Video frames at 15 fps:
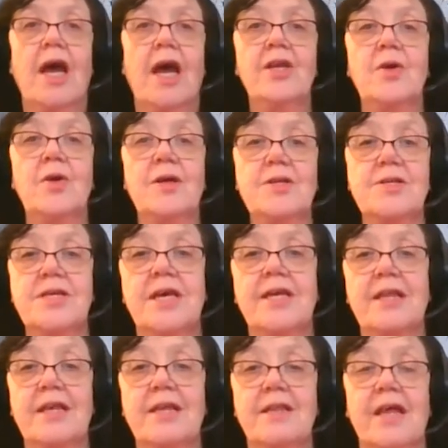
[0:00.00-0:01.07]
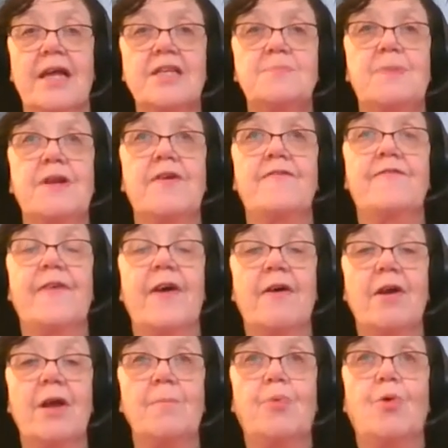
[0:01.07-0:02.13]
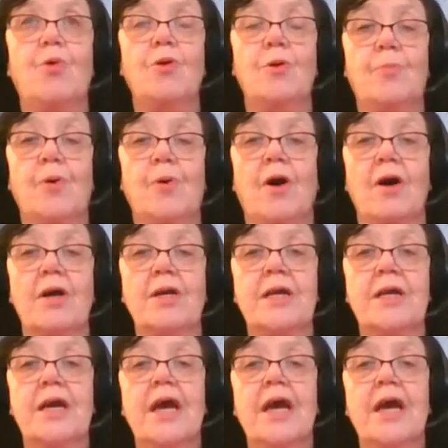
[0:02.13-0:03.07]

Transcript: And you can see that that's been a very important part.